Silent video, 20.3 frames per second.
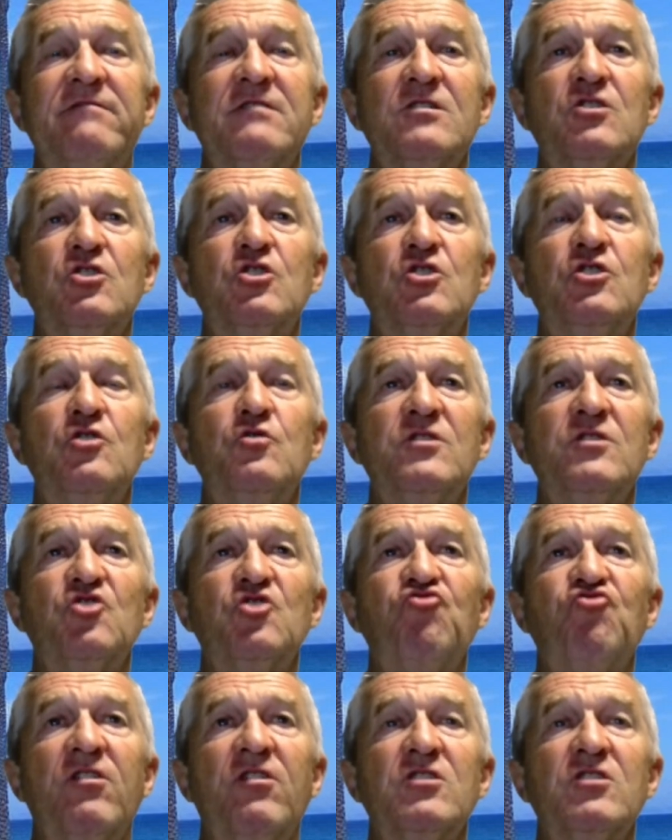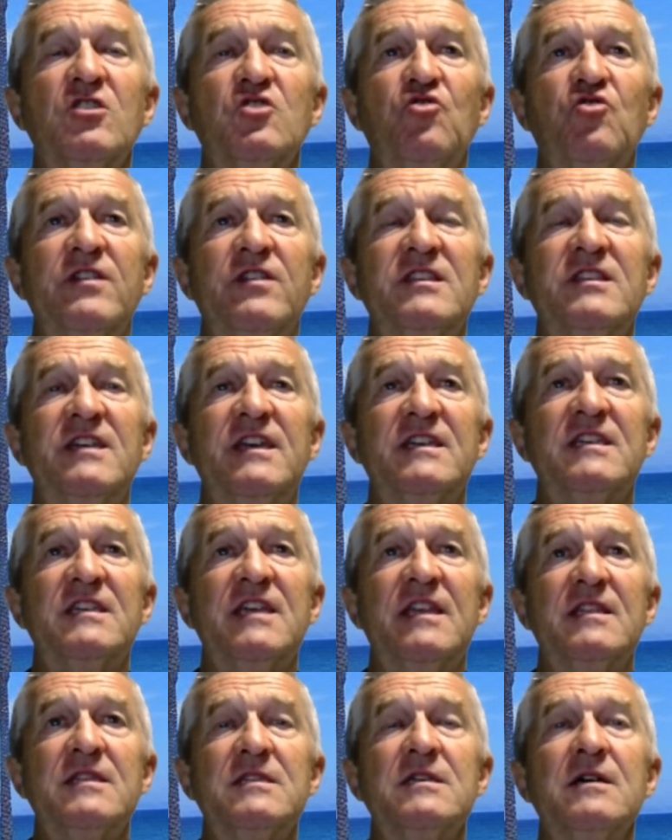2 instructors on the test
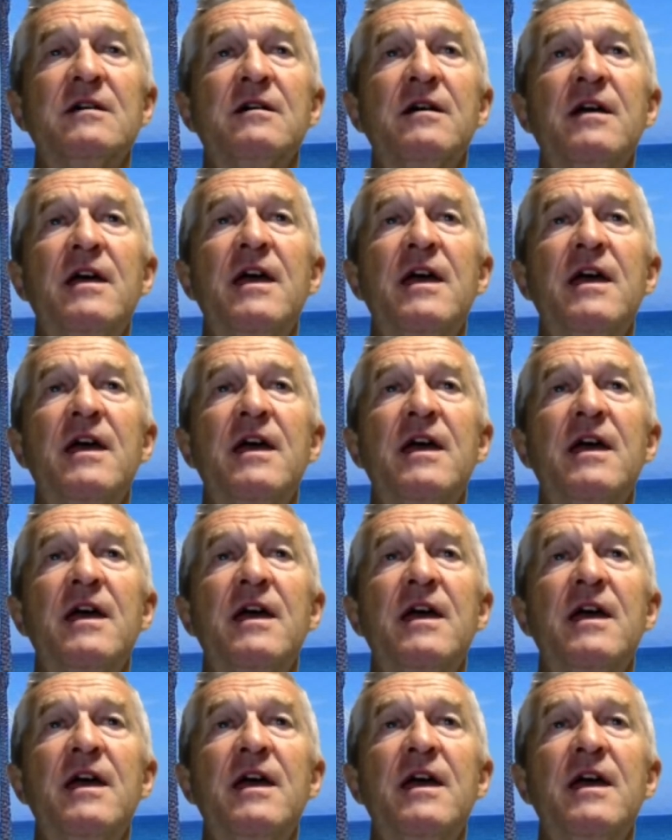centre,